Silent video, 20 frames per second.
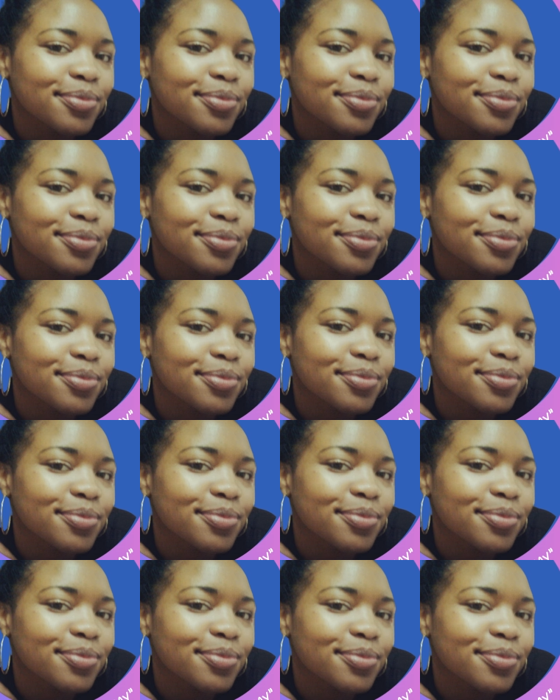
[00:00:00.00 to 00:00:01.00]

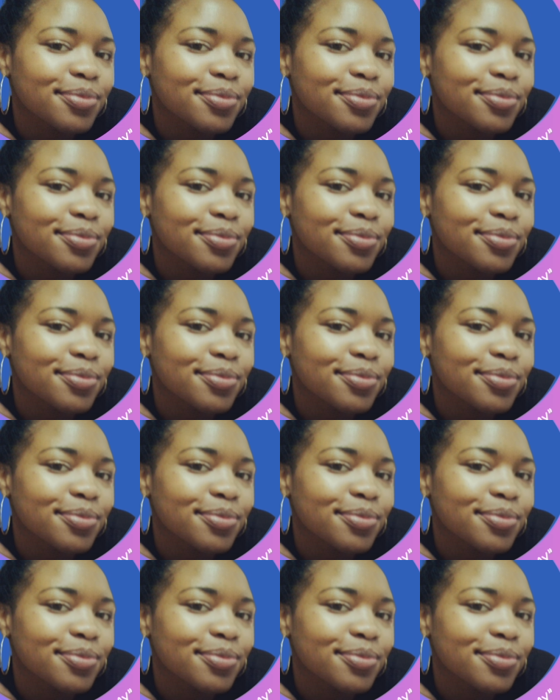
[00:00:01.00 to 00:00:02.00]

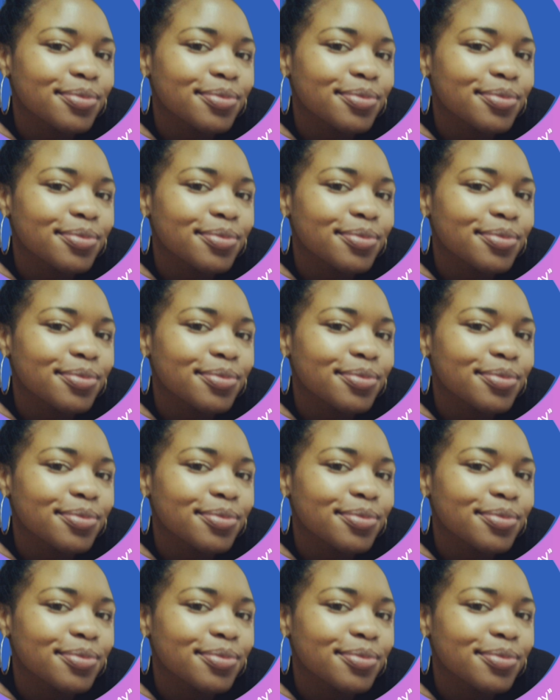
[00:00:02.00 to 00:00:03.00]

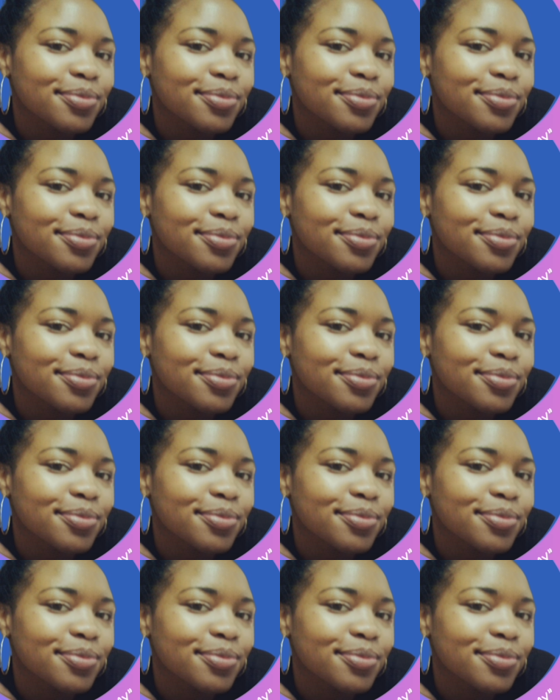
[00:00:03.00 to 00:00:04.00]

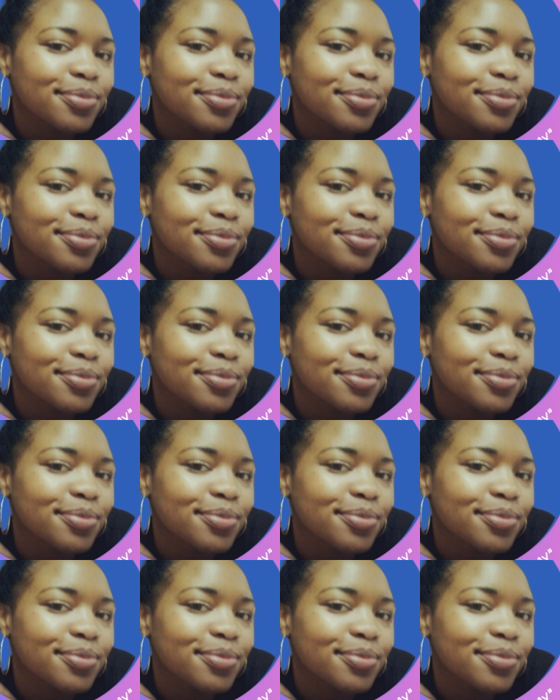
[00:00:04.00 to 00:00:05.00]

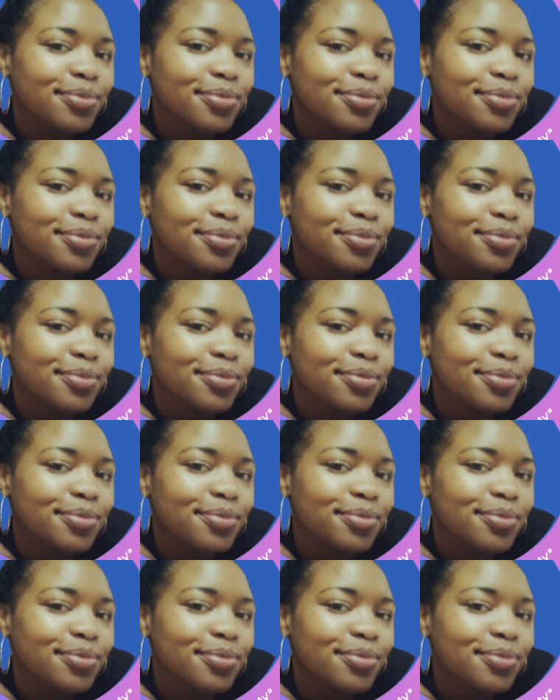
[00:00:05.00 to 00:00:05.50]
The face doesn't move, so there is nothing to read.